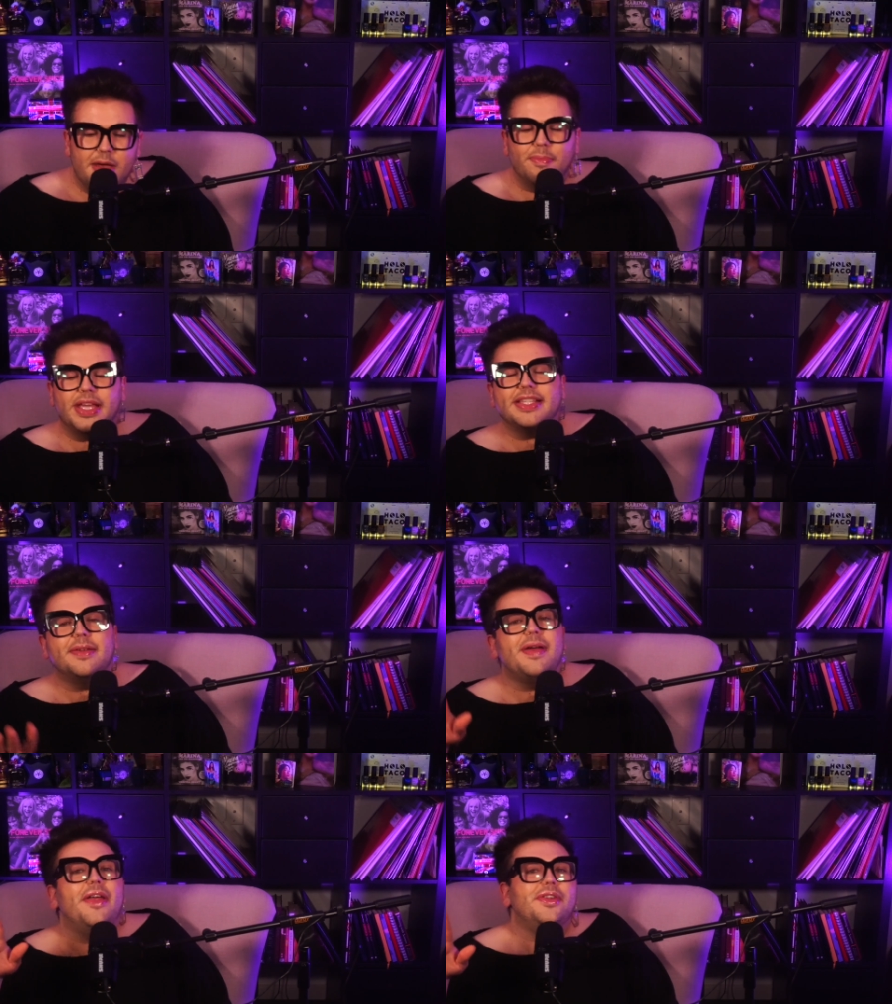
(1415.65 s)
Because
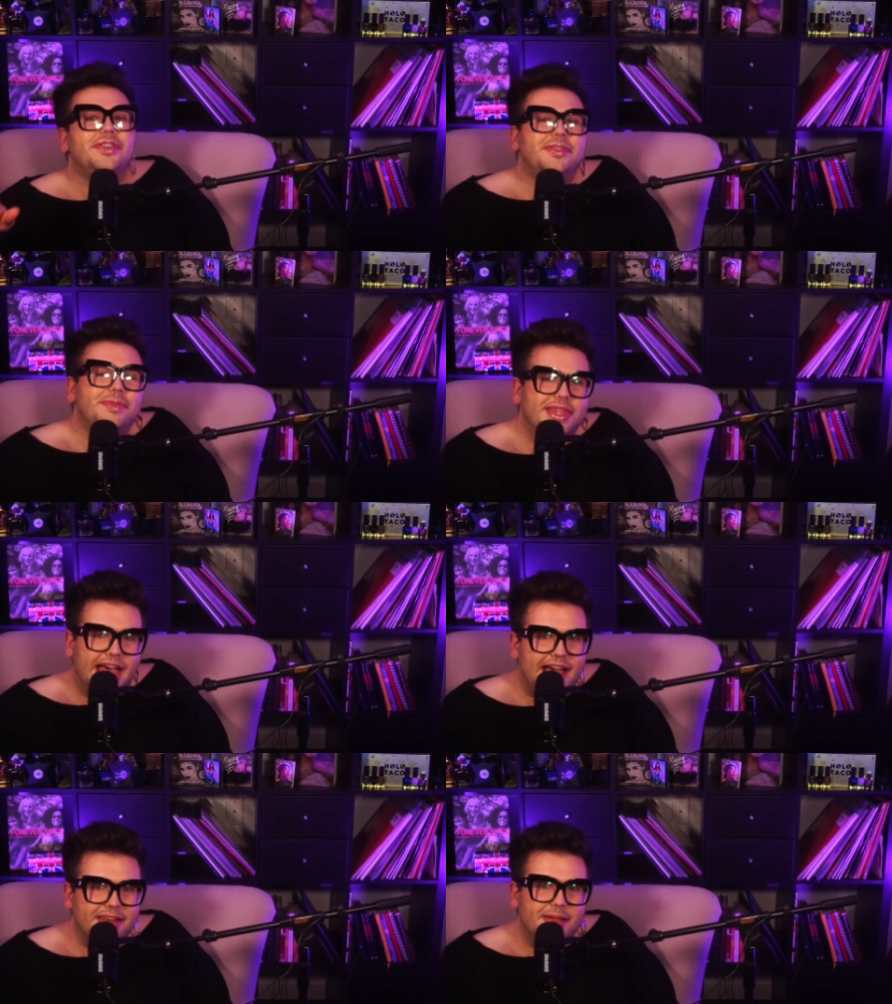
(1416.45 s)
I'd rather do
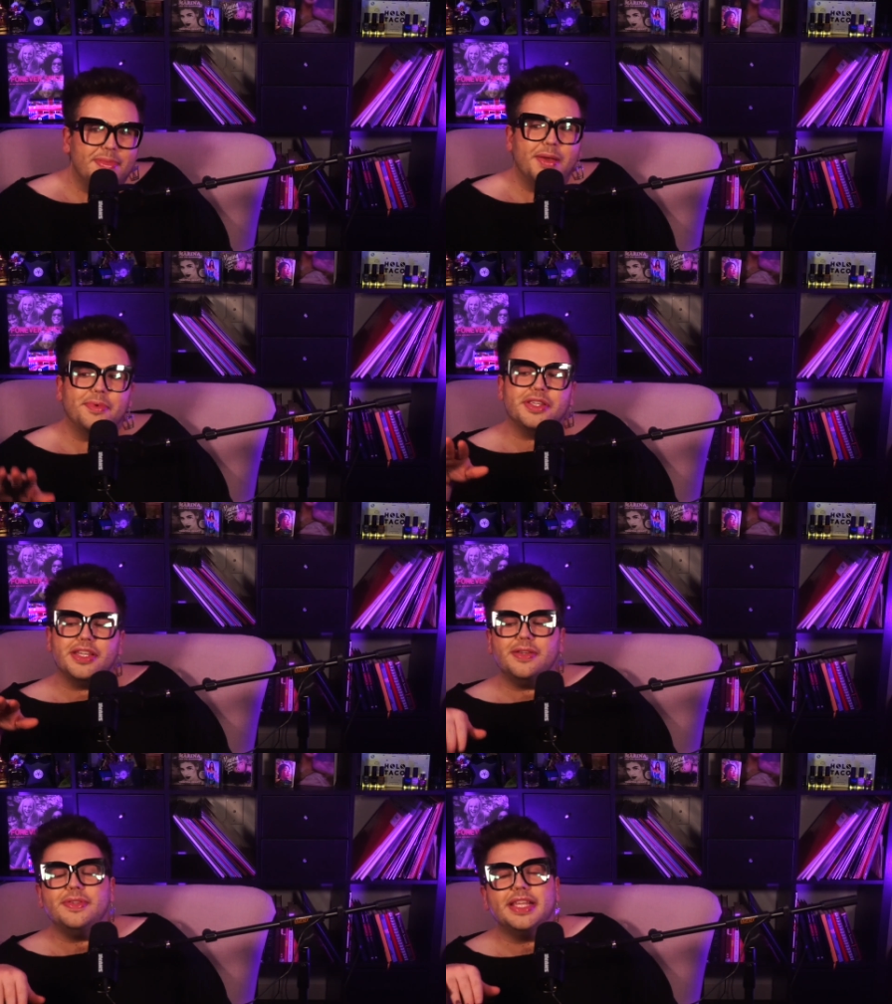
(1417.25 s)
that and be able to
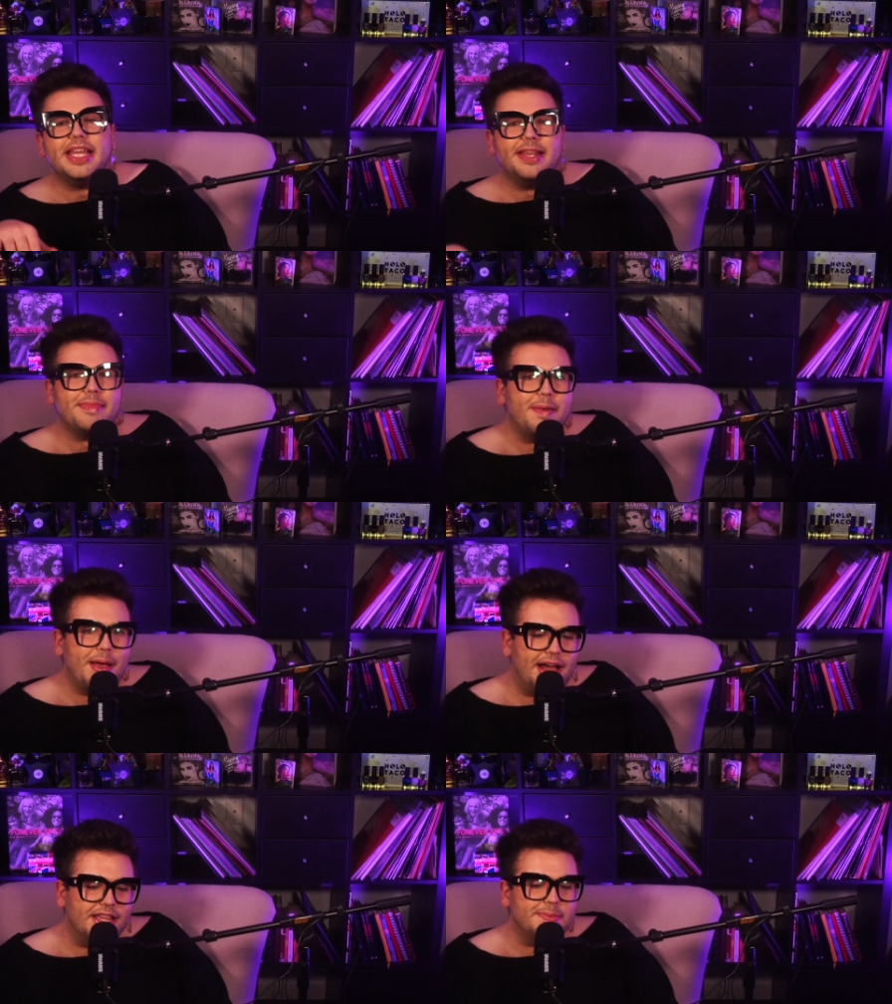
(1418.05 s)
use it in my
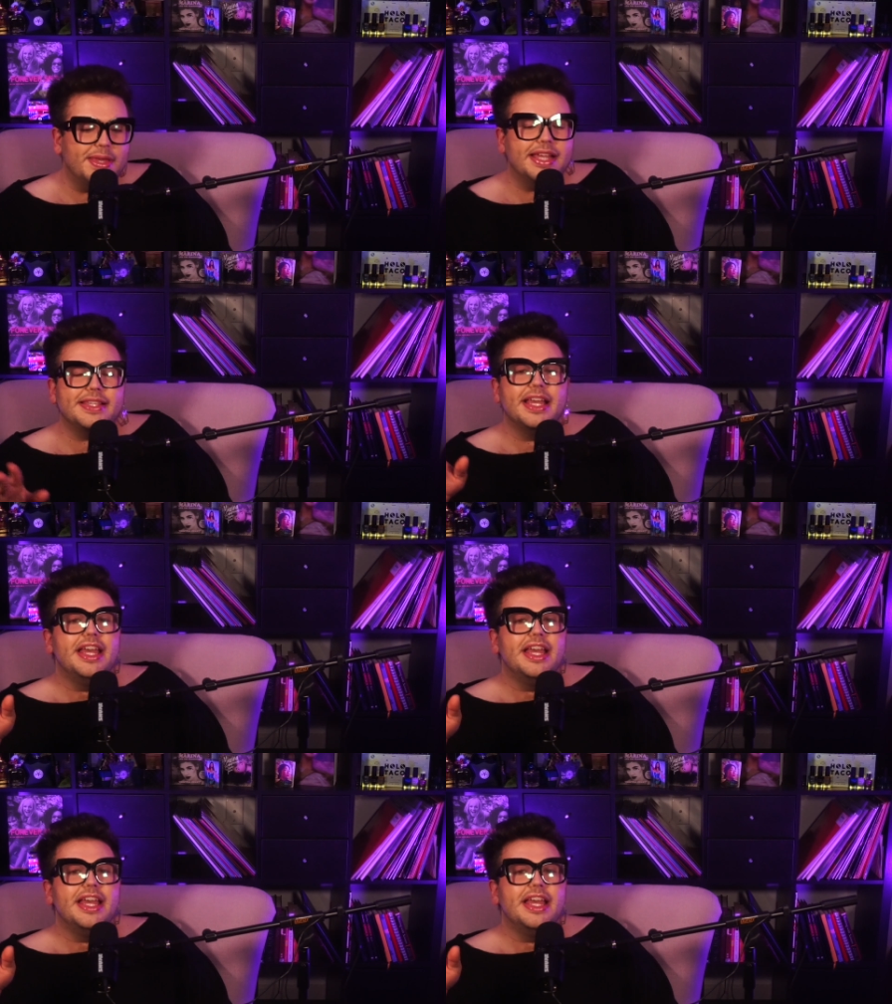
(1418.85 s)
palettes. Because